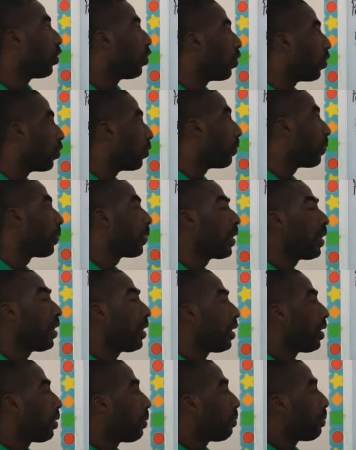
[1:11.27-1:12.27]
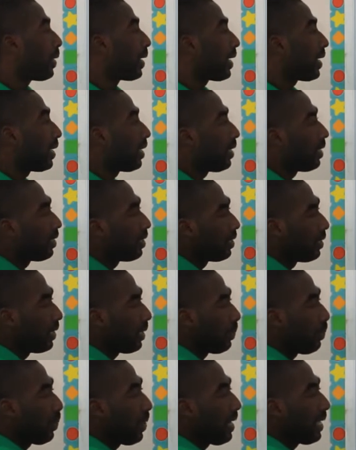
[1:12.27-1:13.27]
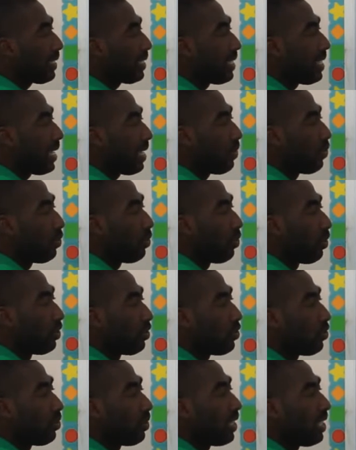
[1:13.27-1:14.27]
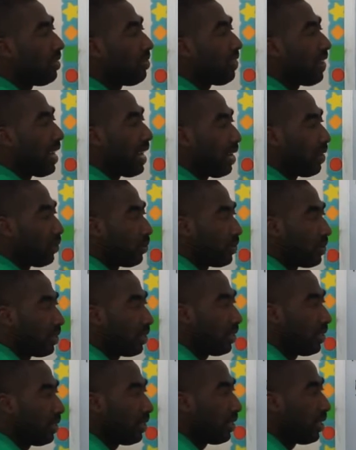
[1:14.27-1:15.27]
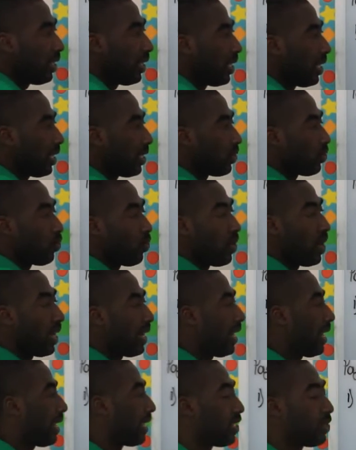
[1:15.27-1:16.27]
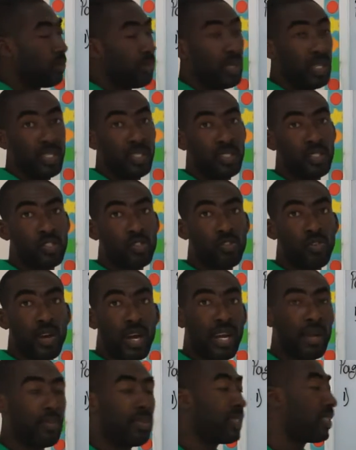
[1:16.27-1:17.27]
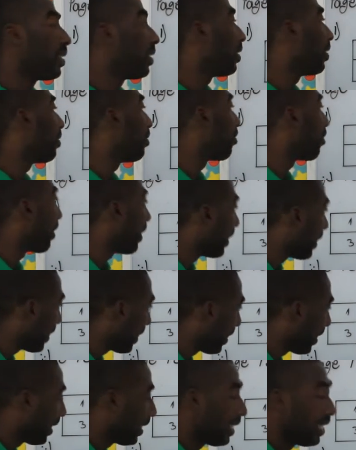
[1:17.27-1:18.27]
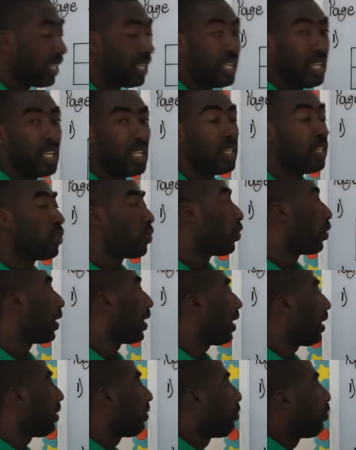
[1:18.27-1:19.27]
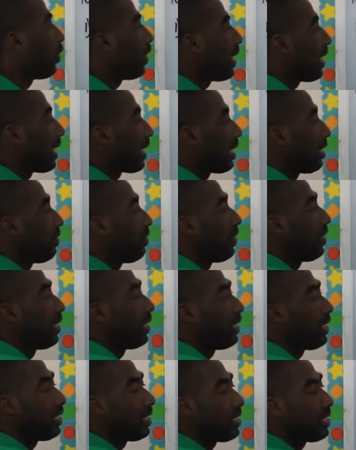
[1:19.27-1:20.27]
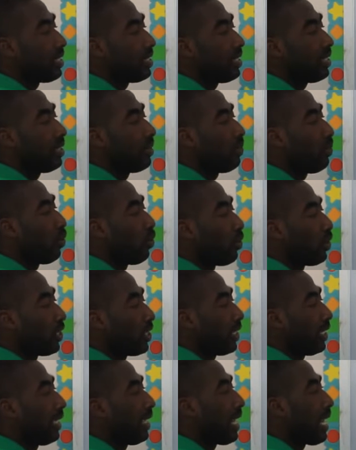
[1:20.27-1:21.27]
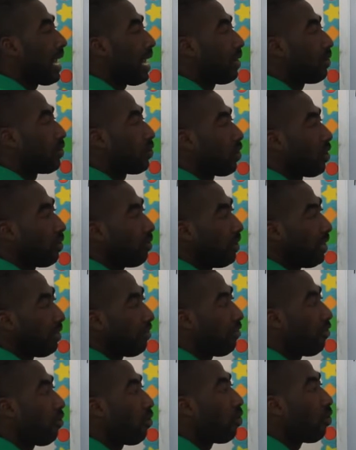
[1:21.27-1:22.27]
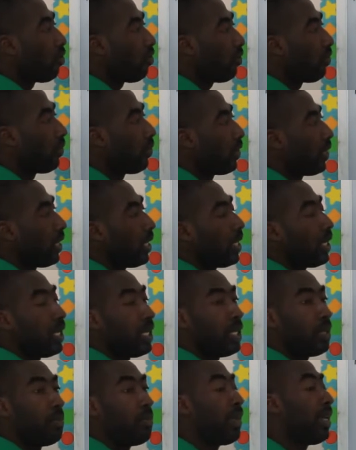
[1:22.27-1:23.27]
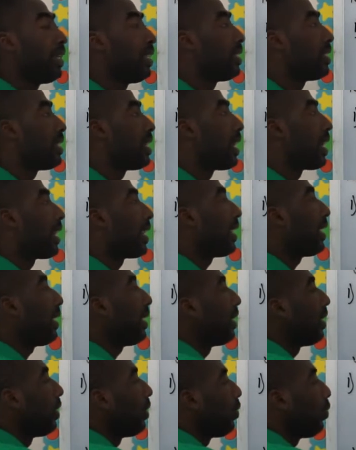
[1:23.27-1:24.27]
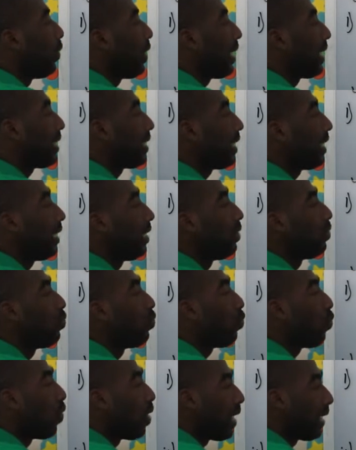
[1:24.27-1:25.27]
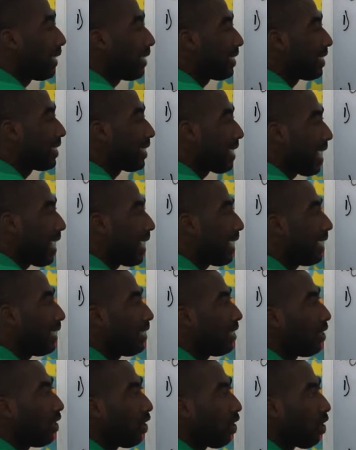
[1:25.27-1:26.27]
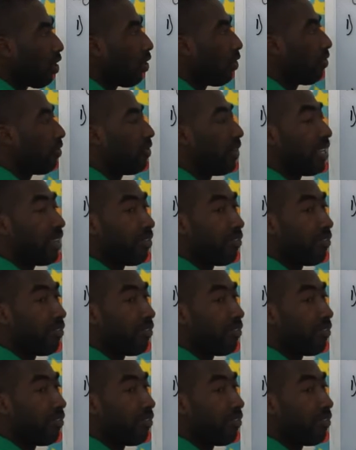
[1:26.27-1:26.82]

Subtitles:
whole. But the parts that we want to give out is one has been striped red. So if we are giving this portion out of the 4, it means that we are taking one side of the